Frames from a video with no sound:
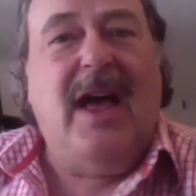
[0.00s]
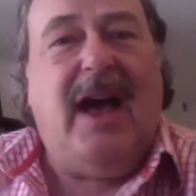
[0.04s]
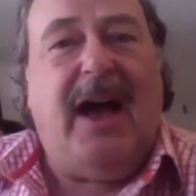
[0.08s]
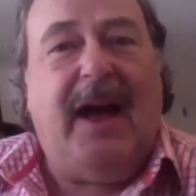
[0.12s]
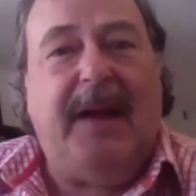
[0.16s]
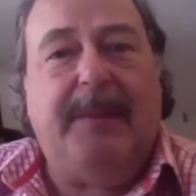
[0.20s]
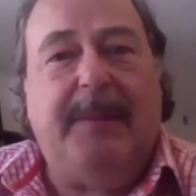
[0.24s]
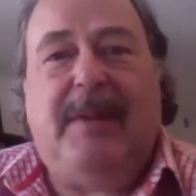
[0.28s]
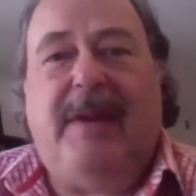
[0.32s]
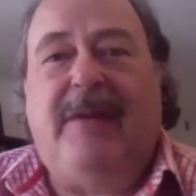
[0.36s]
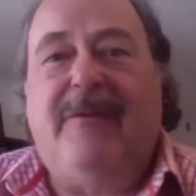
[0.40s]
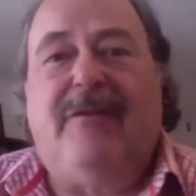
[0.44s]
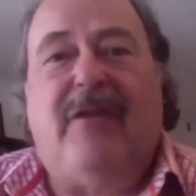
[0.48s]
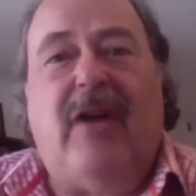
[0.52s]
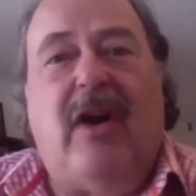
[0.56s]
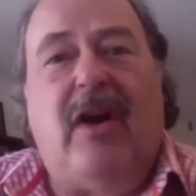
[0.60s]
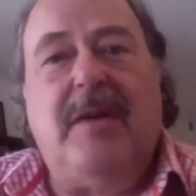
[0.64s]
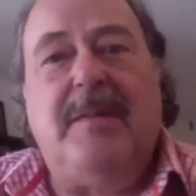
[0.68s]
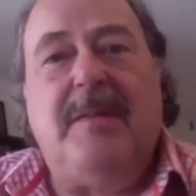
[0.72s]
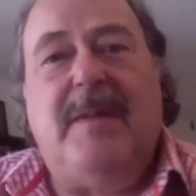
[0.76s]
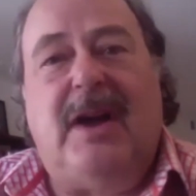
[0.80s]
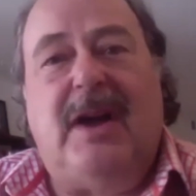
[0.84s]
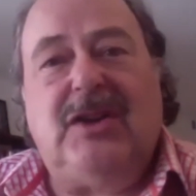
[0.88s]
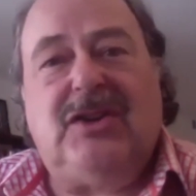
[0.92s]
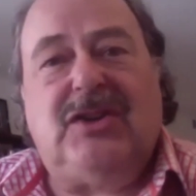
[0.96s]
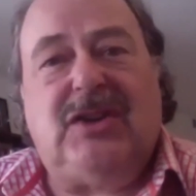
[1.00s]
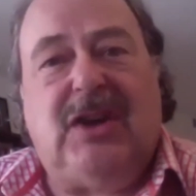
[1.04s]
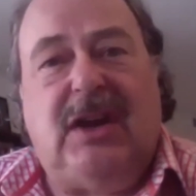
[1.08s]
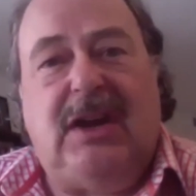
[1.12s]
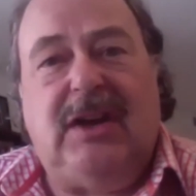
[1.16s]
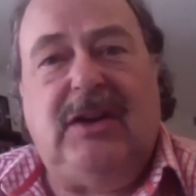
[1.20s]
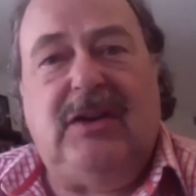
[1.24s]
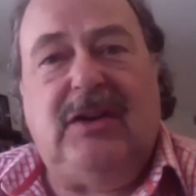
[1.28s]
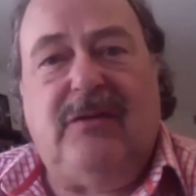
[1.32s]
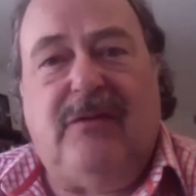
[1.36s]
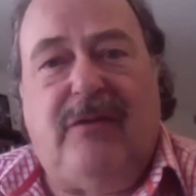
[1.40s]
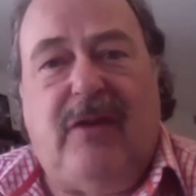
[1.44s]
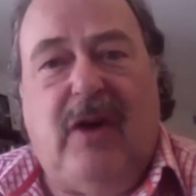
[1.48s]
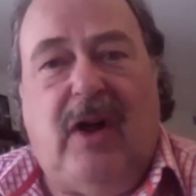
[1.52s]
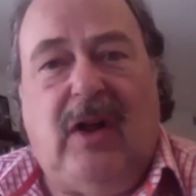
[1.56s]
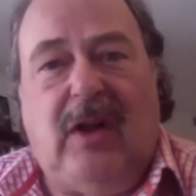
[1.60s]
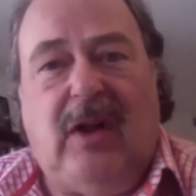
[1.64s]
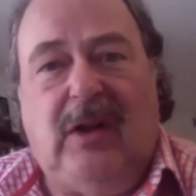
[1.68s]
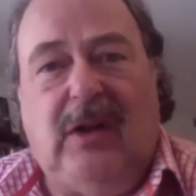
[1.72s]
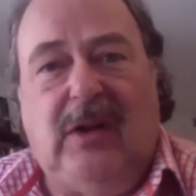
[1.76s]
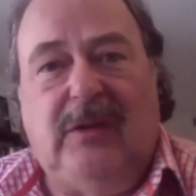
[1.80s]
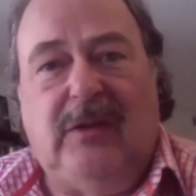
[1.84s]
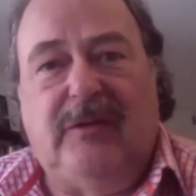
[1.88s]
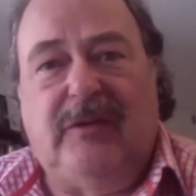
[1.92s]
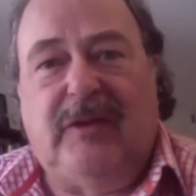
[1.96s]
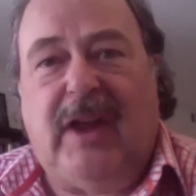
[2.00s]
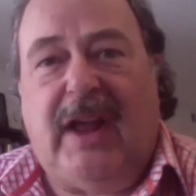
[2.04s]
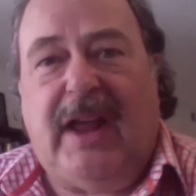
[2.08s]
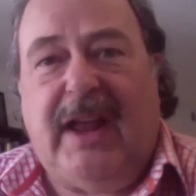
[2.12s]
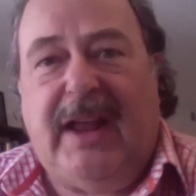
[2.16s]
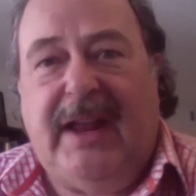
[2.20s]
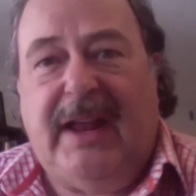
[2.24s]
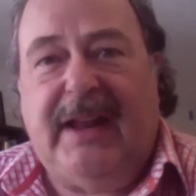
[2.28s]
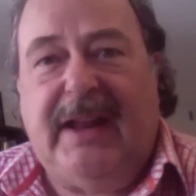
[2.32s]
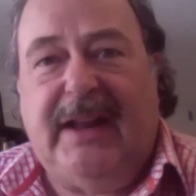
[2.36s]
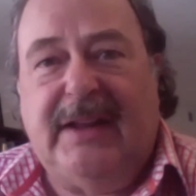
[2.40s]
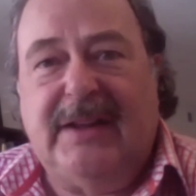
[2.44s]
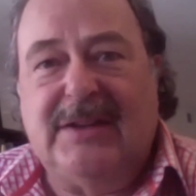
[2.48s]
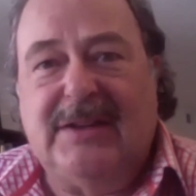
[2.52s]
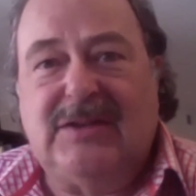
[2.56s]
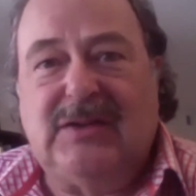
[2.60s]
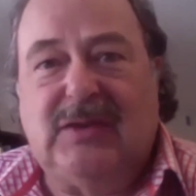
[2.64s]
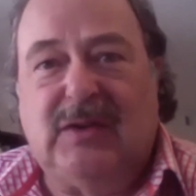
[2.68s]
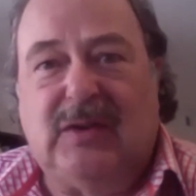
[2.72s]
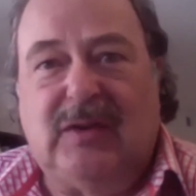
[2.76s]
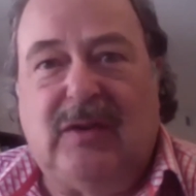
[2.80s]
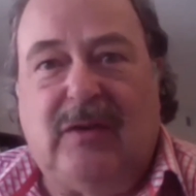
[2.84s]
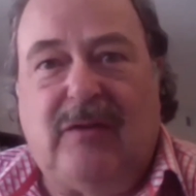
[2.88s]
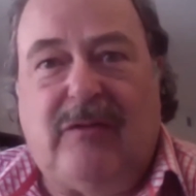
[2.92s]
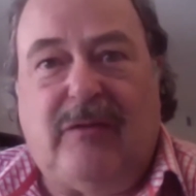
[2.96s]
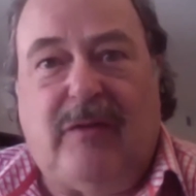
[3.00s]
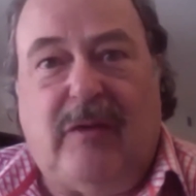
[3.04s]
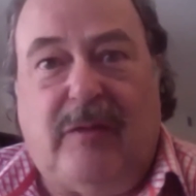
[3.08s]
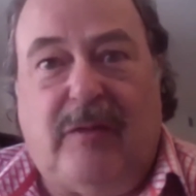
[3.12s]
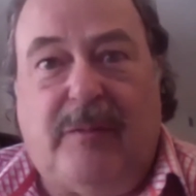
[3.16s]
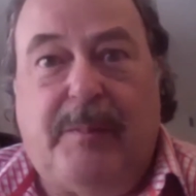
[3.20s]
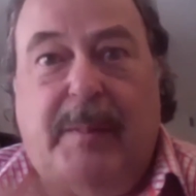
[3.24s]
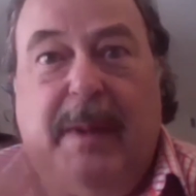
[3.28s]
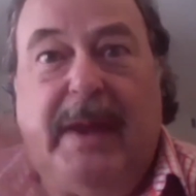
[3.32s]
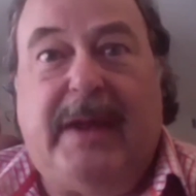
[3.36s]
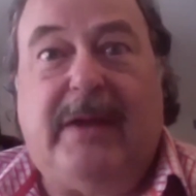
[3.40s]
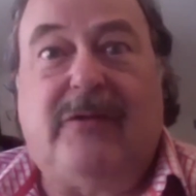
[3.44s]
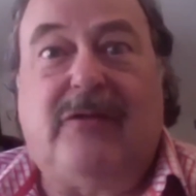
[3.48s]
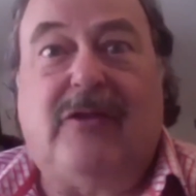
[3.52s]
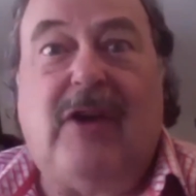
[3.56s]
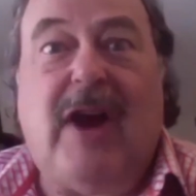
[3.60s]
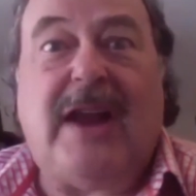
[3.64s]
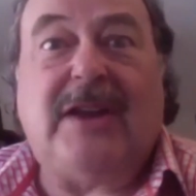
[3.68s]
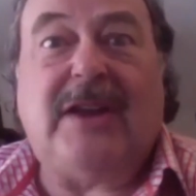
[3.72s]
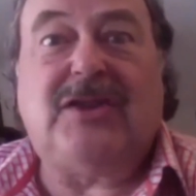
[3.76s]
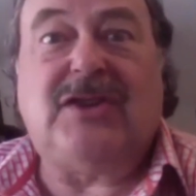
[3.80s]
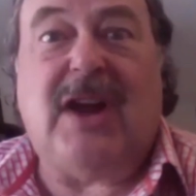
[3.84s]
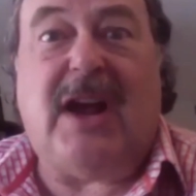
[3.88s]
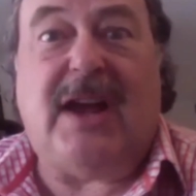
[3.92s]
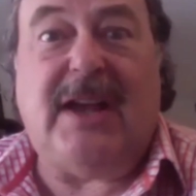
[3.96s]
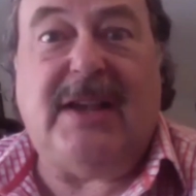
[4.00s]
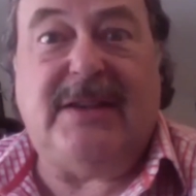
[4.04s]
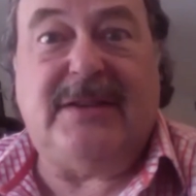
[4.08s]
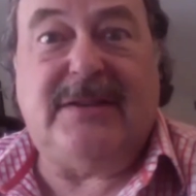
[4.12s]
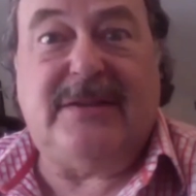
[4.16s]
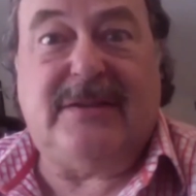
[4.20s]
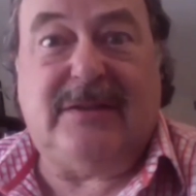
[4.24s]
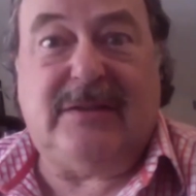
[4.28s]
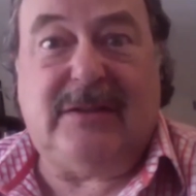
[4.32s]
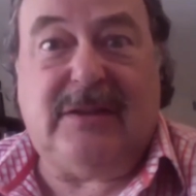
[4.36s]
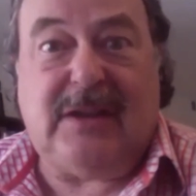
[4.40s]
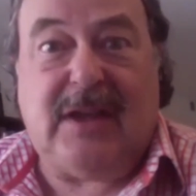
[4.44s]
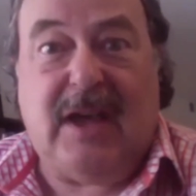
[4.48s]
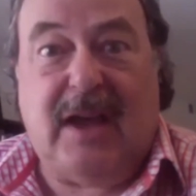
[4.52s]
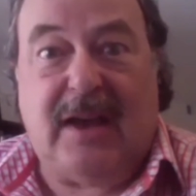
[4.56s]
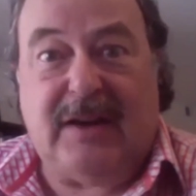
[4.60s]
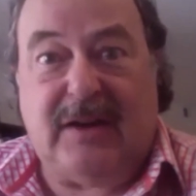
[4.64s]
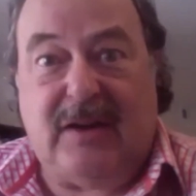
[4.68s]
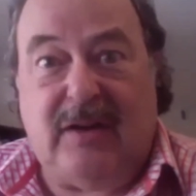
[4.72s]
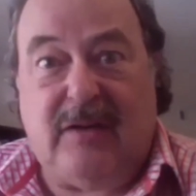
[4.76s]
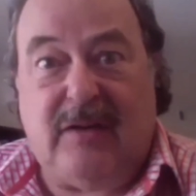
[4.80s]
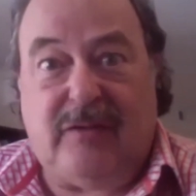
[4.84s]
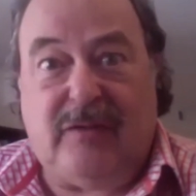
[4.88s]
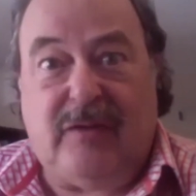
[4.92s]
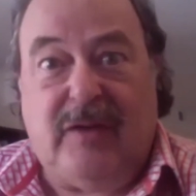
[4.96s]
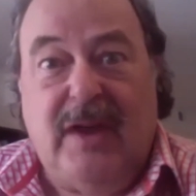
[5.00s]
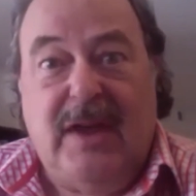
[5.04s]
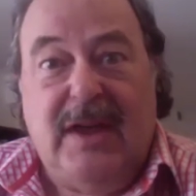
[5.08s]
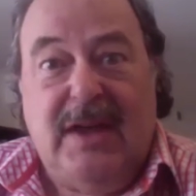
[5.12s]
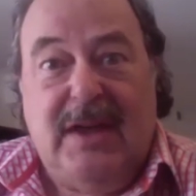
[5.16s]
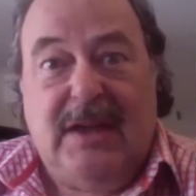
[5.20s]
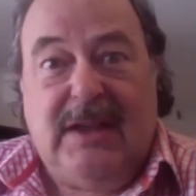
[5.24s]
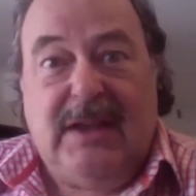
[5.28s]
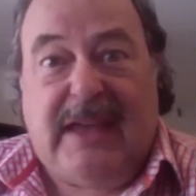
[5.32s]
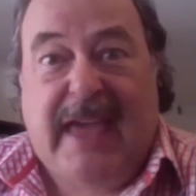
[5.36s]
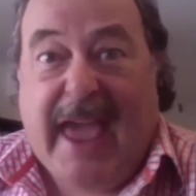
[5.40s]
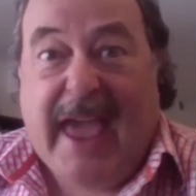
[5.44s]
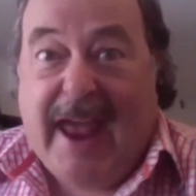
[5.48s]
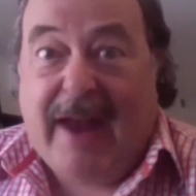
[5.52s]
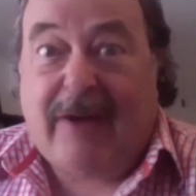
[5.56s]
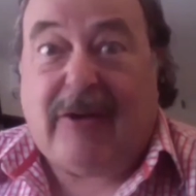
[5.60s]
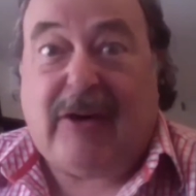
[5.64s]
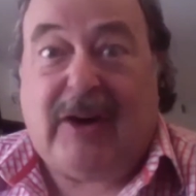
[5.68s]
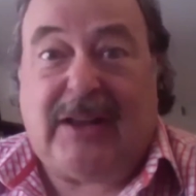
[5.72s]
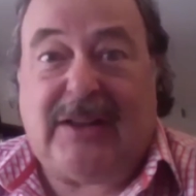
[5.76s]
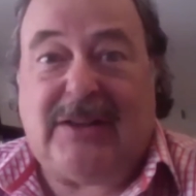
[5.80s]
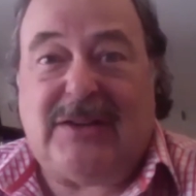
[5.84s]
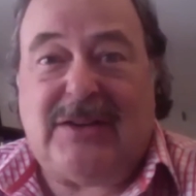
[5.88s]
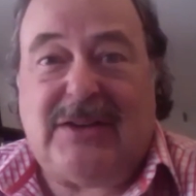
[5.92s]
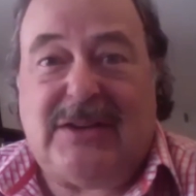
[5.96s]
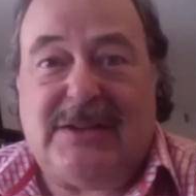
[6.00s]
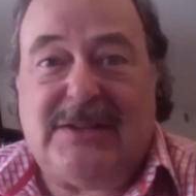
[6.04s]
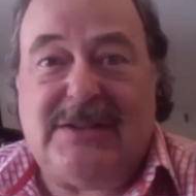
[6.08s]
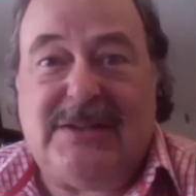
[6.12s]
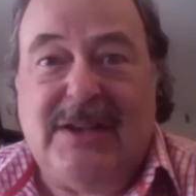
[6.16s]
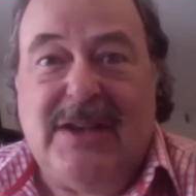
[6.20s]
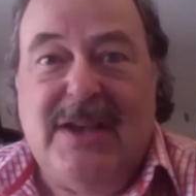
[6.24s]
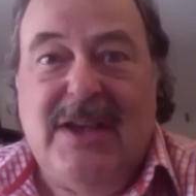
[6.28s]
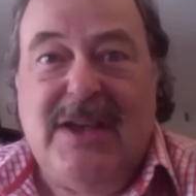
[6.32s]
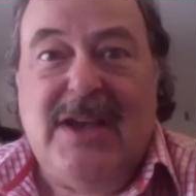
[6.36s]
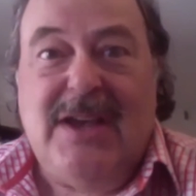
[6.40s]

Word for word: I'd been very much involved in sort of big franchise kind of characters.